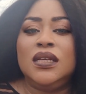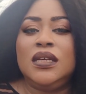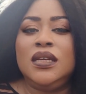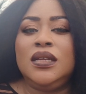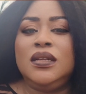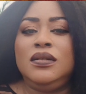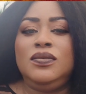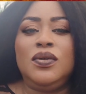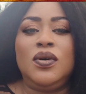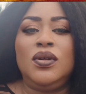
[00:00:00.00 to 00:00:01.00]
e
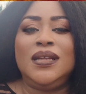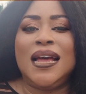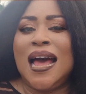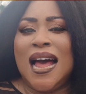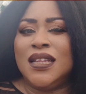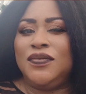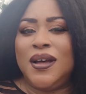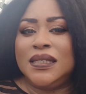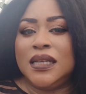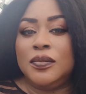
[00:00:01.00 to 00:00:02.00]
no dey
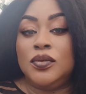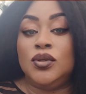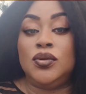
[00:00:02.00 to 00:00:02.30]
advisable